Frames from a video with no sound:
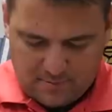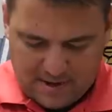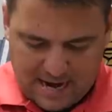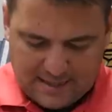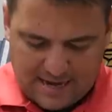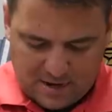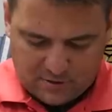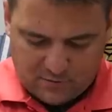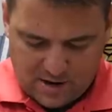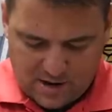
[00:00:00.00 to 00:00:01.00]
About
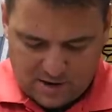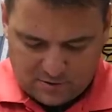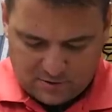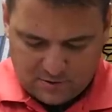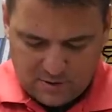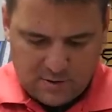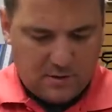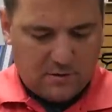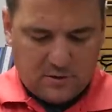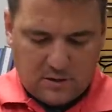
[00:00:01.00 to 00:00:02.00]
8,000 rounds.
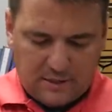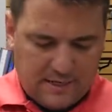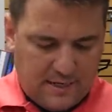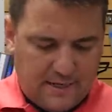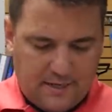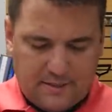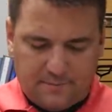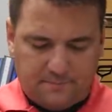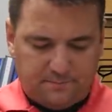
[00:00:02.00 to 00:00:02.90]
It's clean.